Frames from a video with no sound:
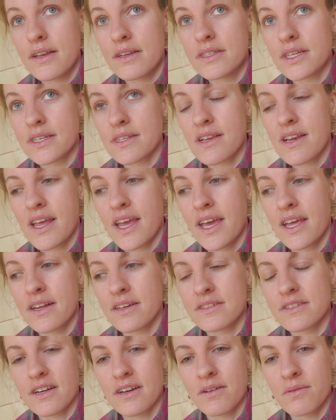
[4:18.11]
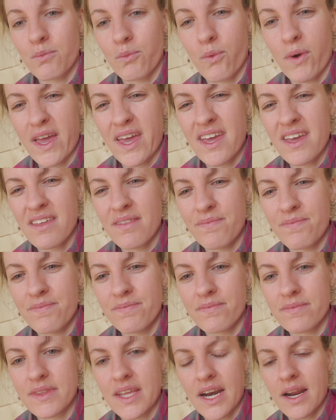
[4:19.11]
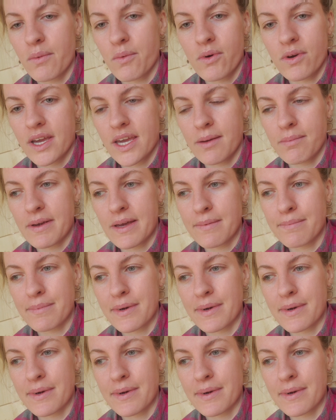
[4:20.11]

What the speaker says: doesn't hit a certain weight, then I won't keep it.